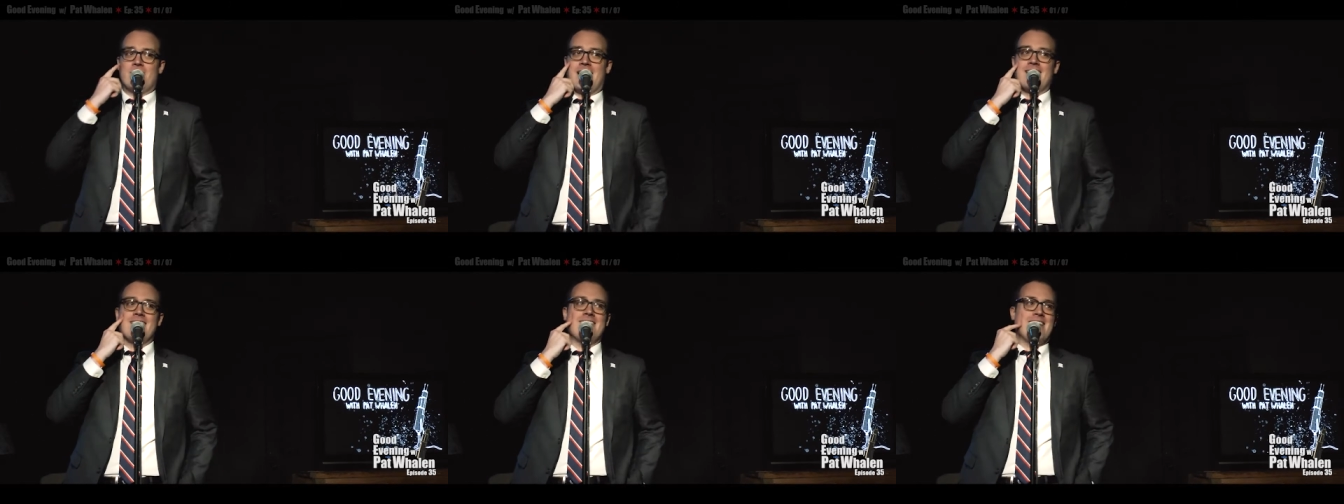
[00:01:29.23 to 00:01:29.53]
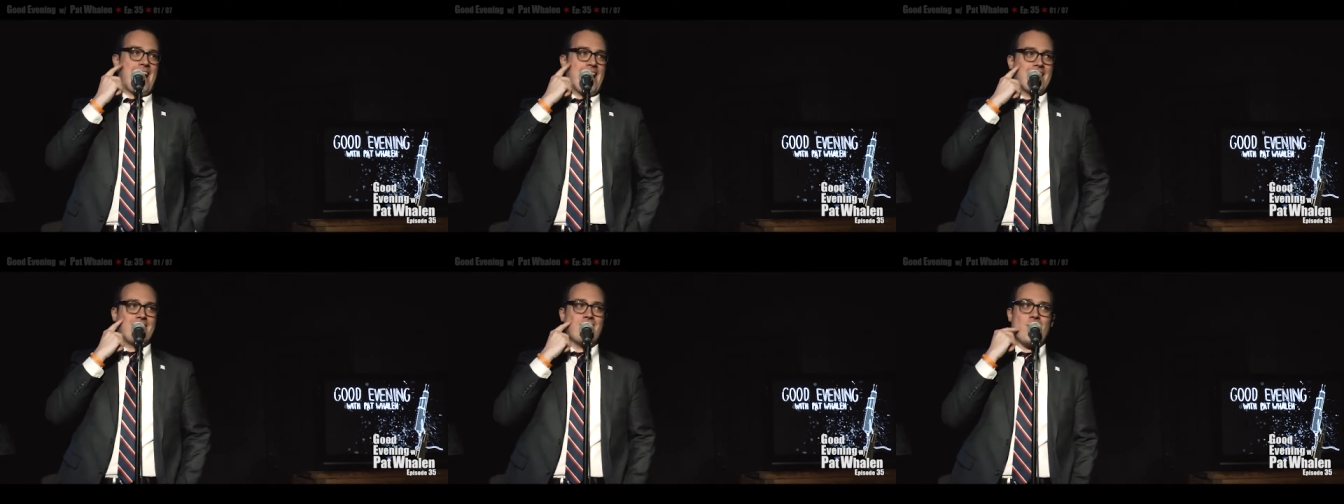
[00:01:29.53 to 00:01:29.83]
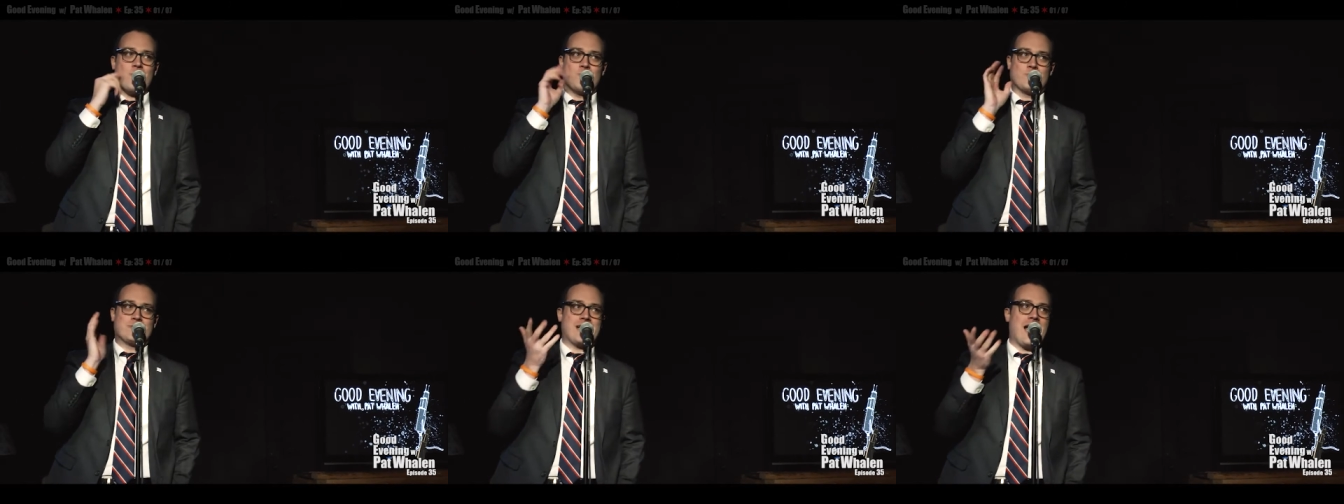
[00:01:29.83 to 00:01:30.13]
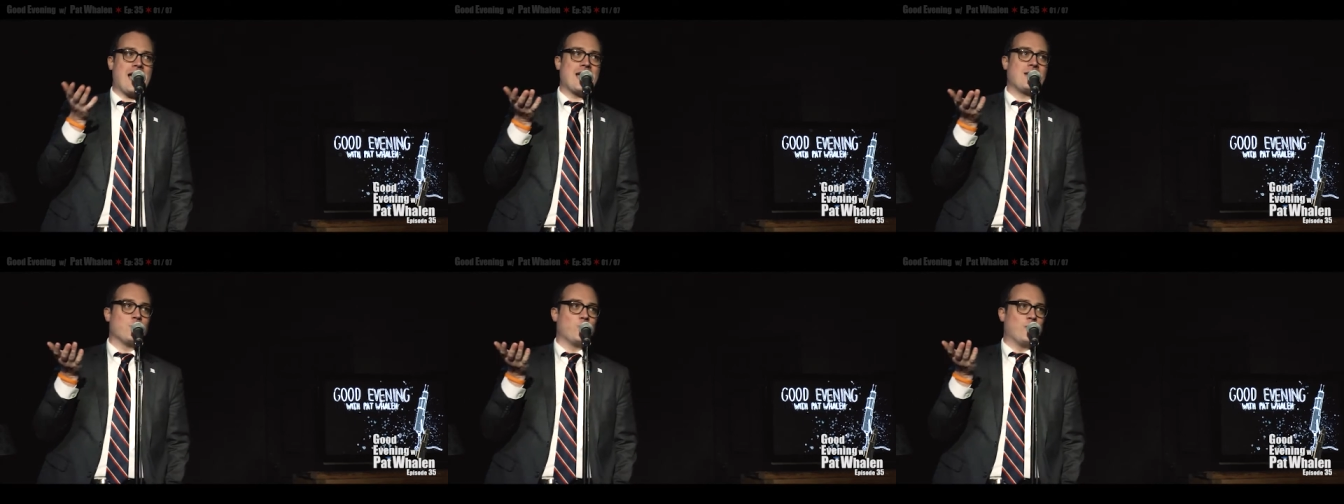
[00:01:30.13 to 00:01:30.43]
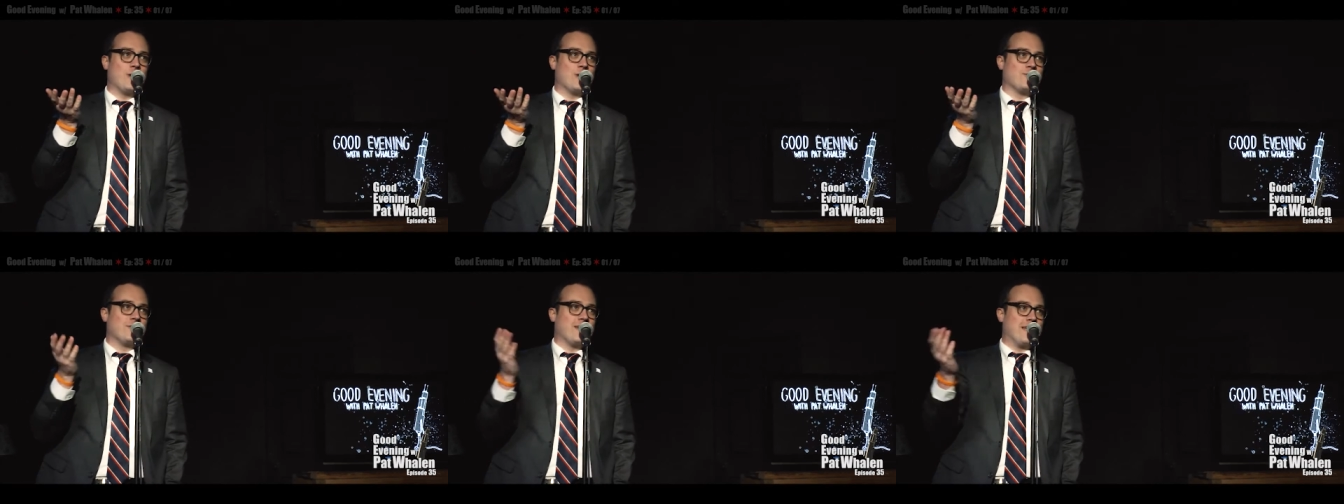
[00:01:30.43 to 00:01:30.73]
I thought it was kind of
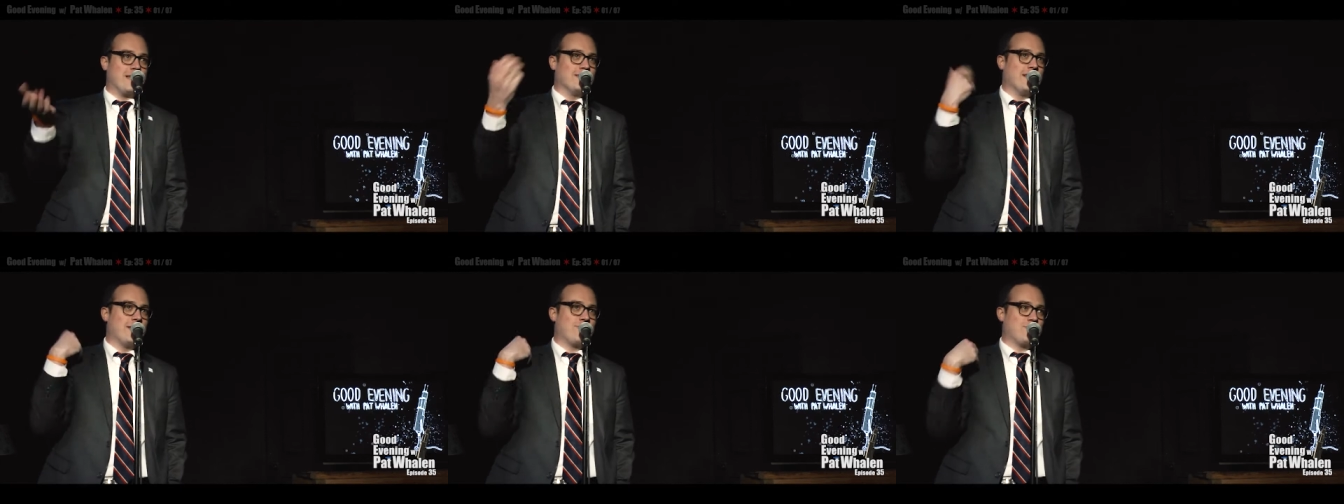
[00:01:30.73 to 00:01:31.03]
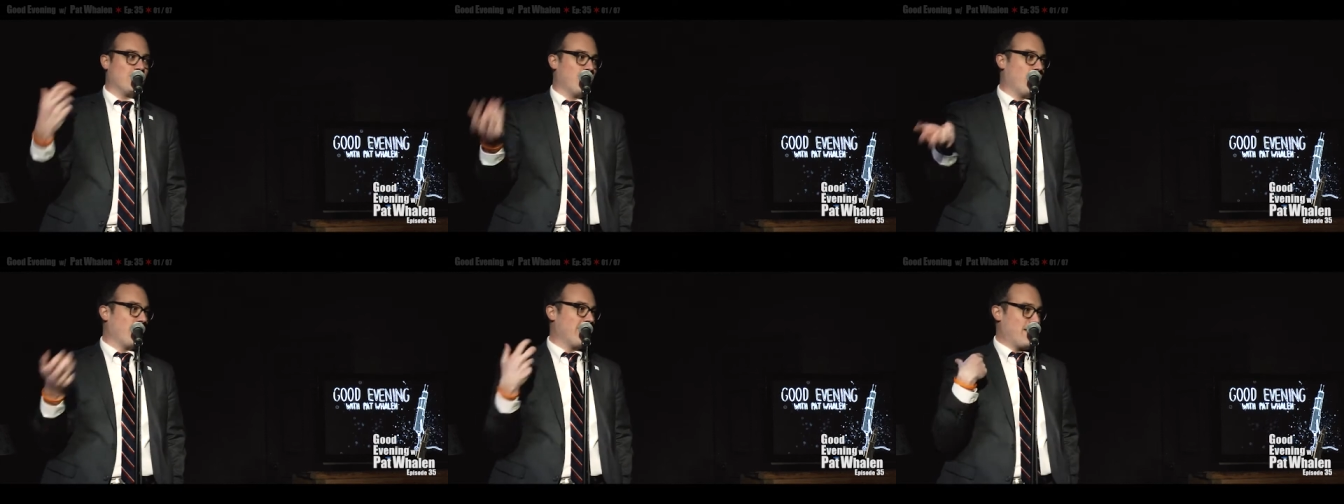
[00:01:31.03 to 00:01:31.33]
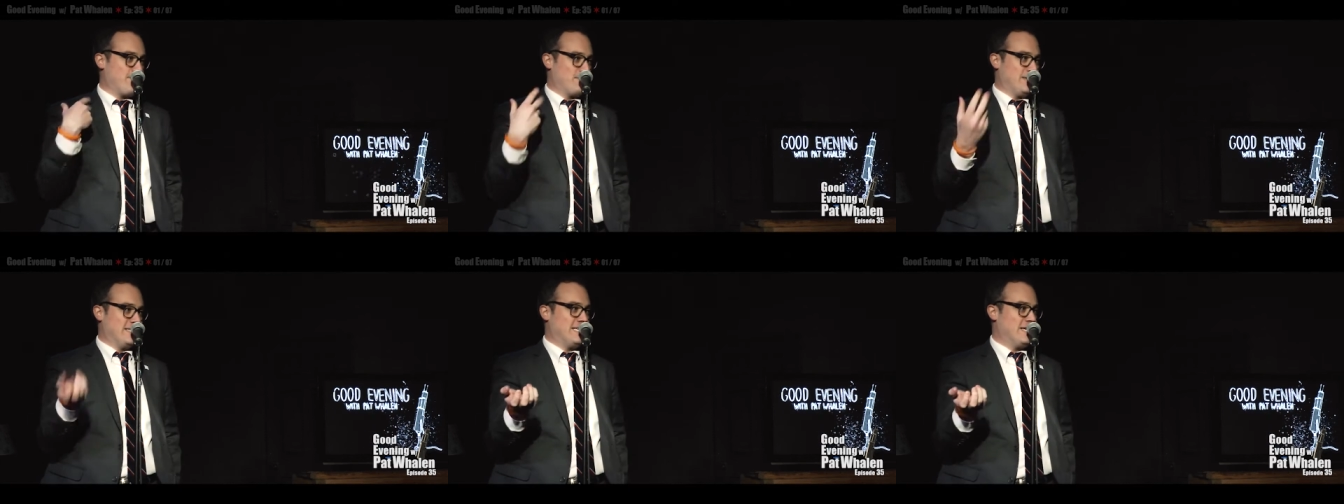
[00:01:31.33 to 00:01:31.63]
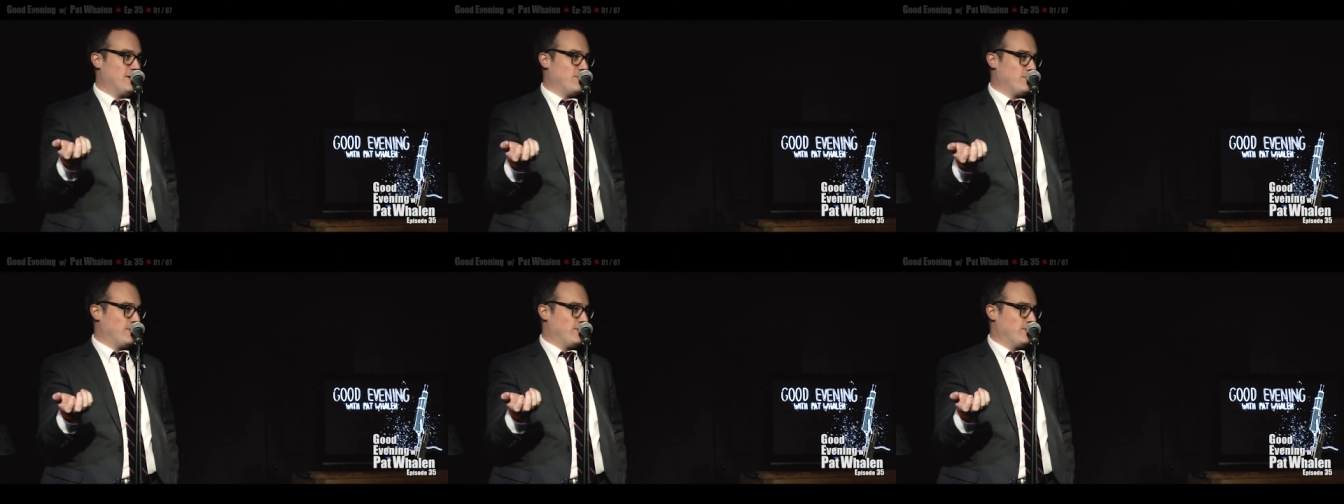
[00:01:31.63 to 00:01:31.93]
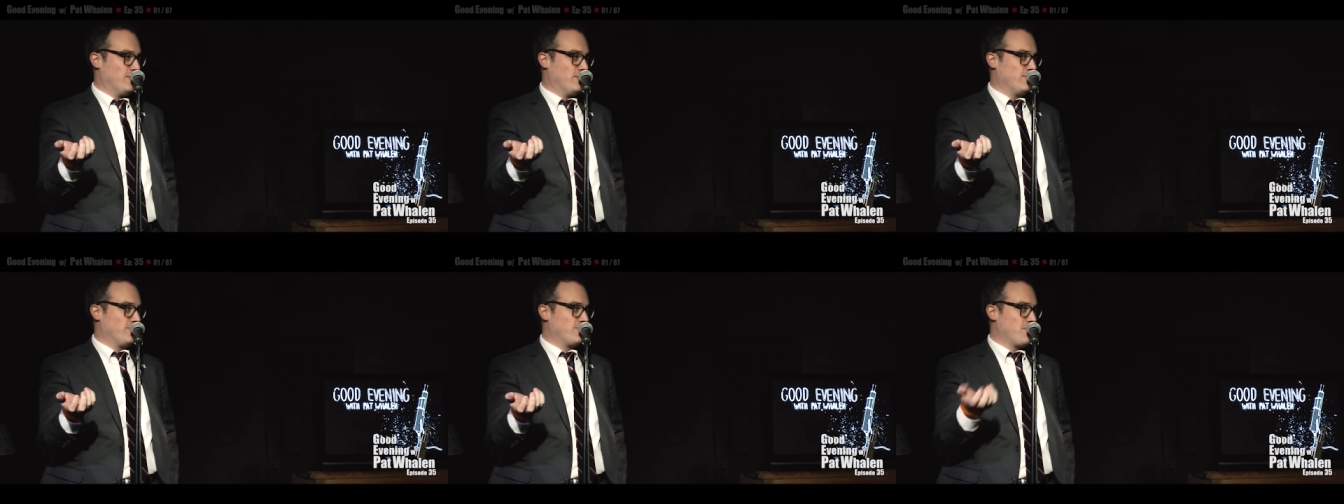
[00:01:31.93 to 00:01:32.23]
weird that he lifted all that material